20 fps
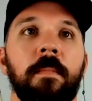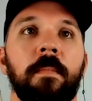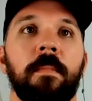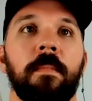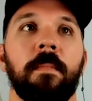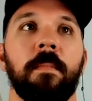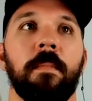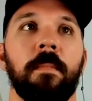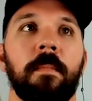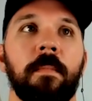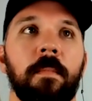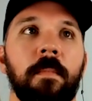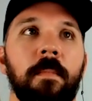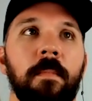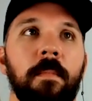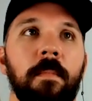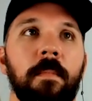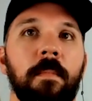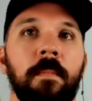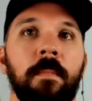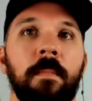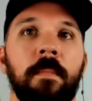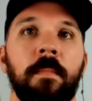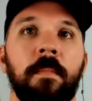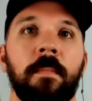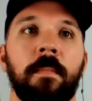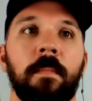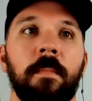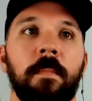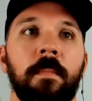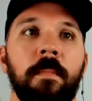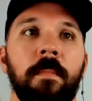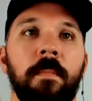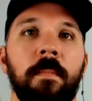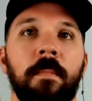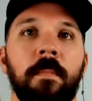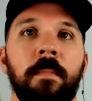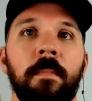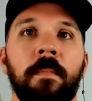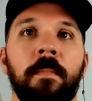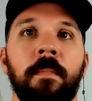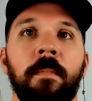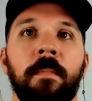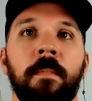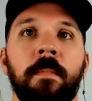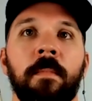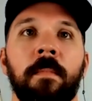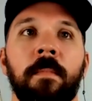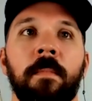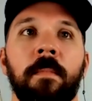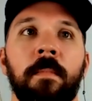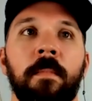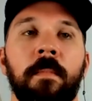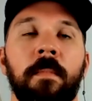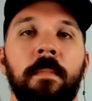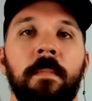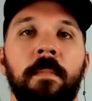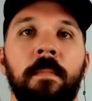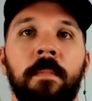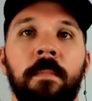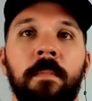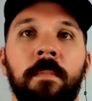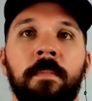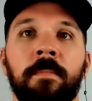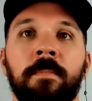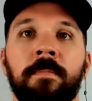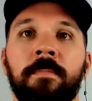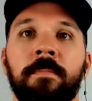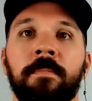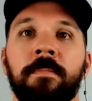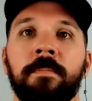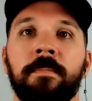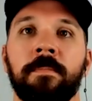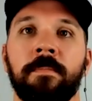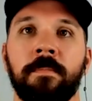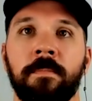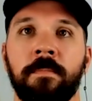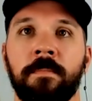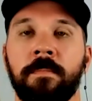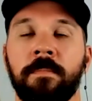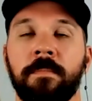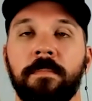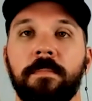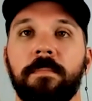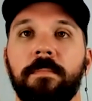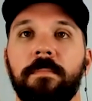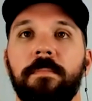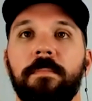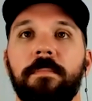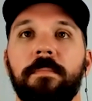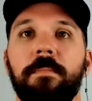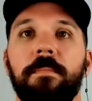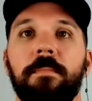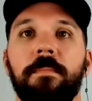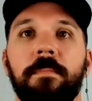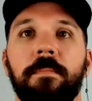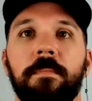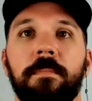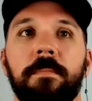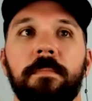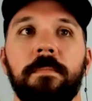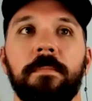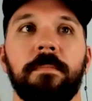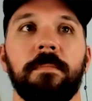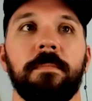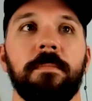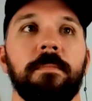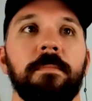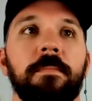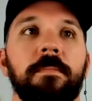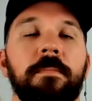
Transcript: This person isn't speaking.